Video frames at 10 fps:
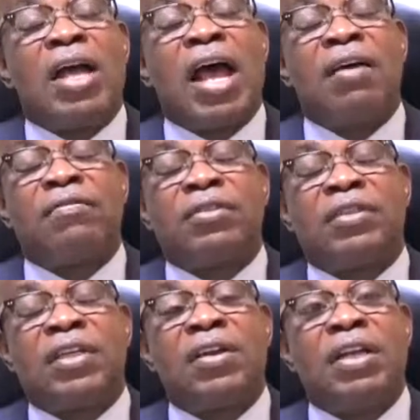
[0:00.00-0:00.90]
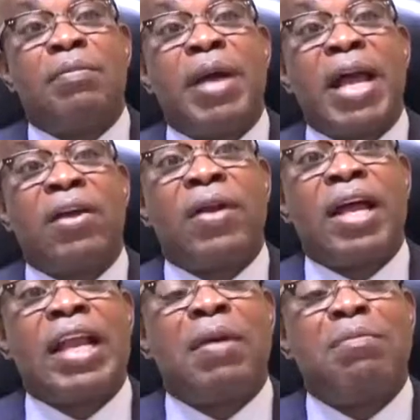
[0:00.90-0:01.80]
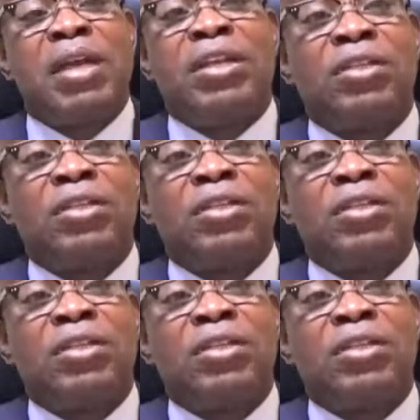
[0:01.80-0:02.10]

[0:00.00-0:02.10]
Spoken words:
have sit on the background and make